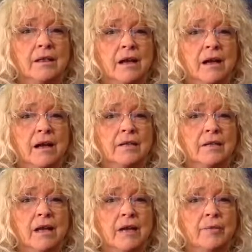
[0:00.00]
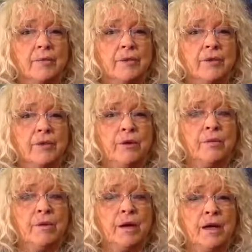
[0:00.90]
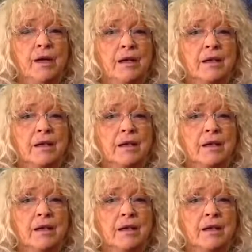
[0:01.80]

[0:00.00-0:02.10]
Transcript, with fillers: Ah, I will put you on my